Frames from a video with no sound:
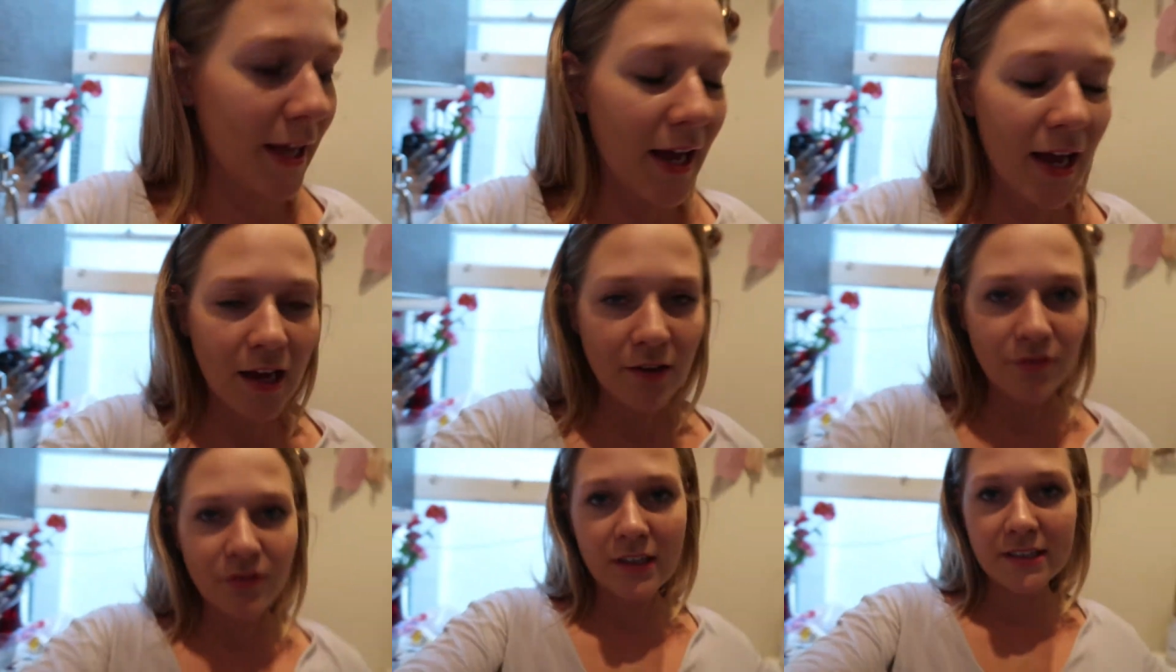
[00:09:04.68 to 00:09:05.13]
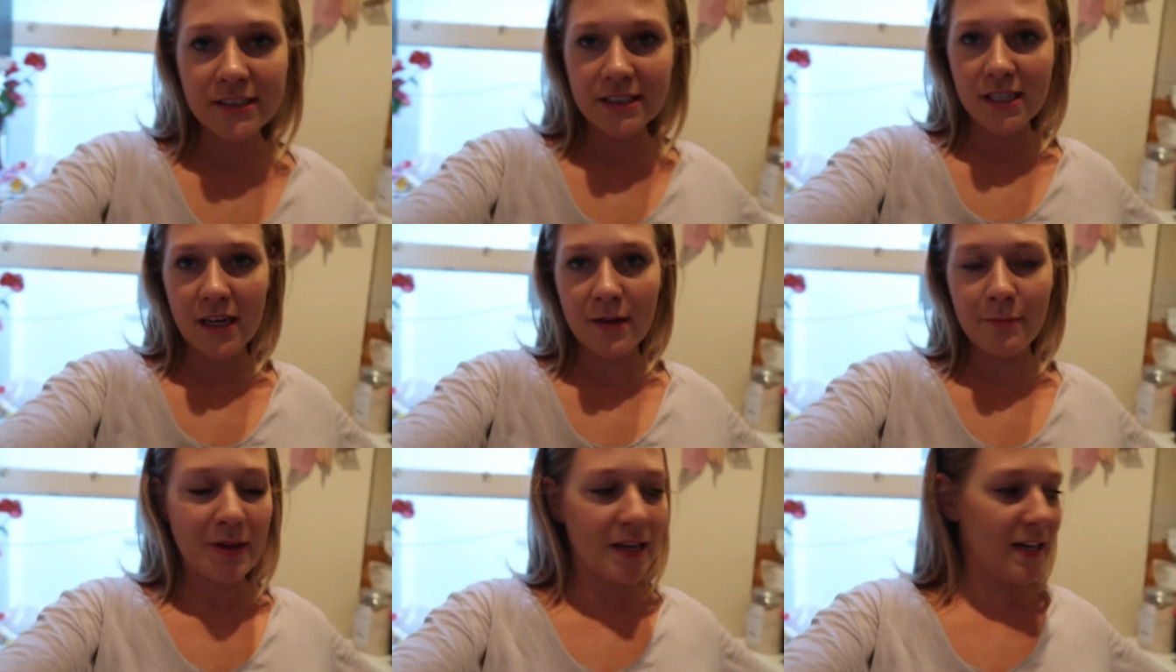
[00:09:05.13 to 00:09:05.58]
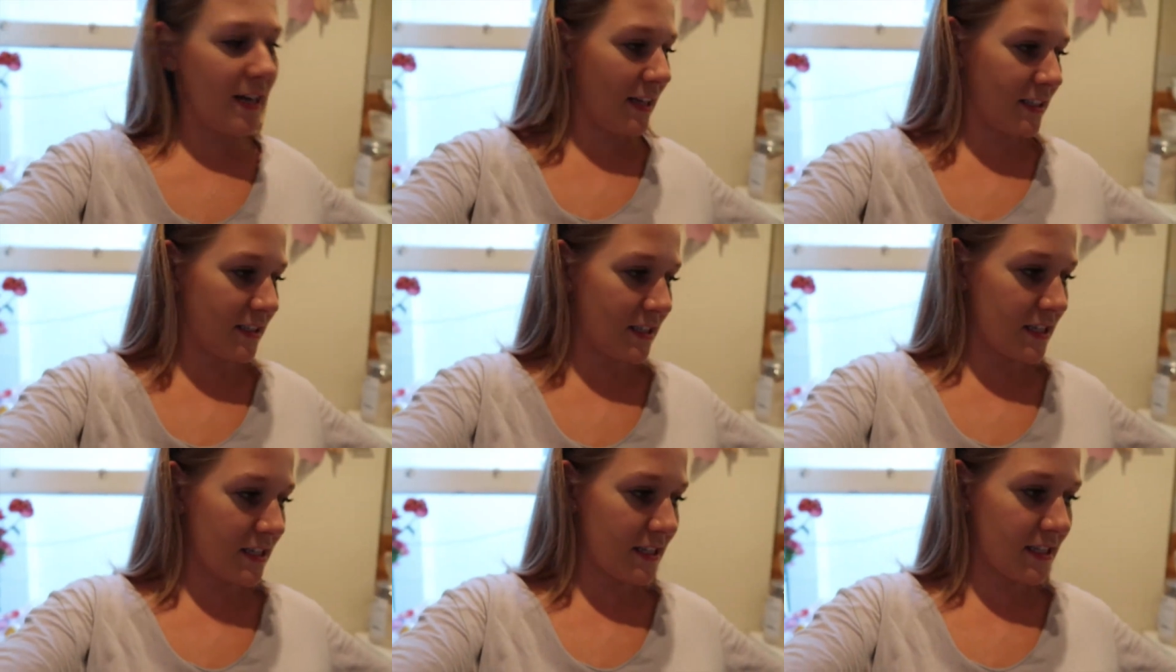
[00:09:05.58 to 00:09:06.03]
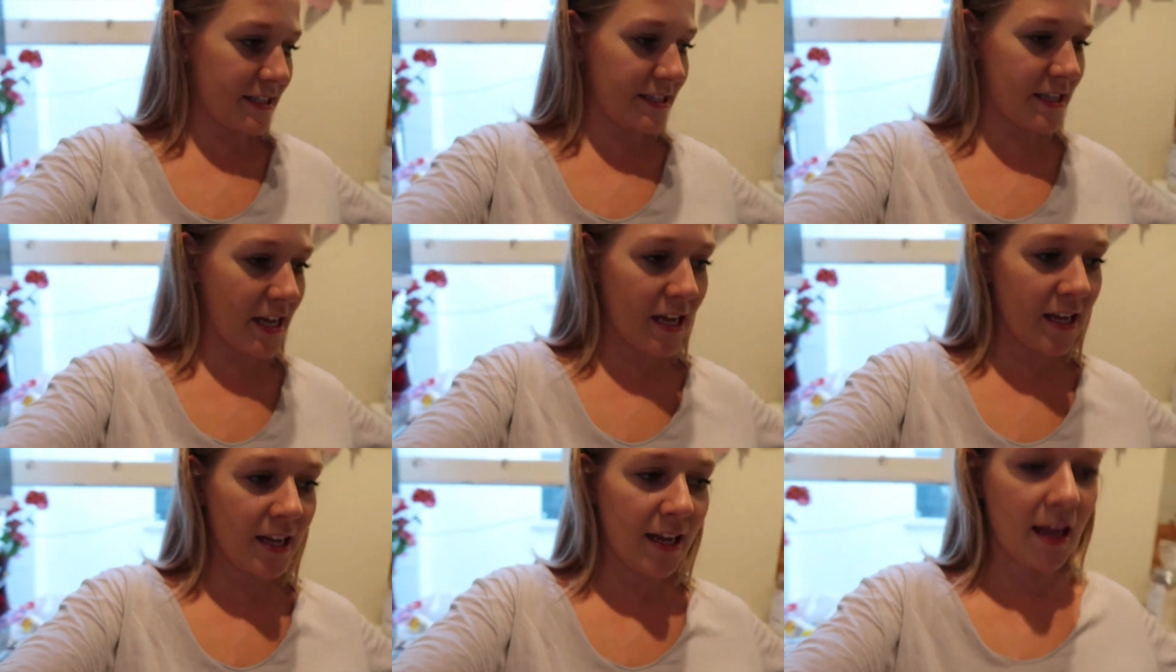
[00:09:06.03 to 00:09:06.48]
have some lettuce, I
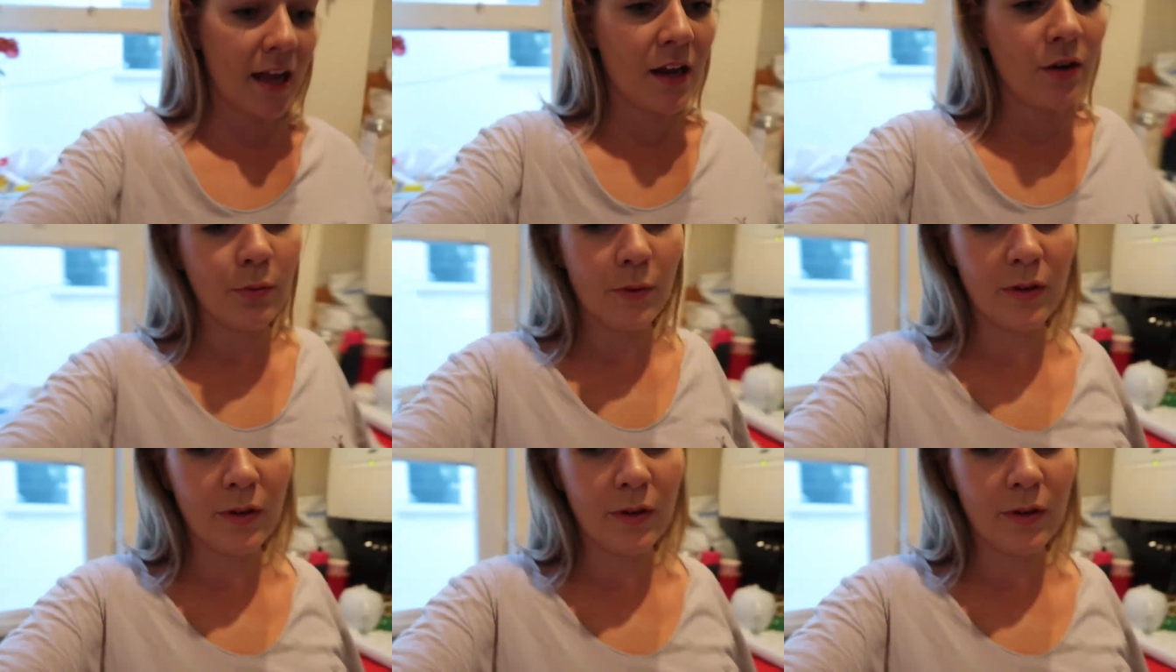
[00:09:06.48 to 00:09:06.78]
think, and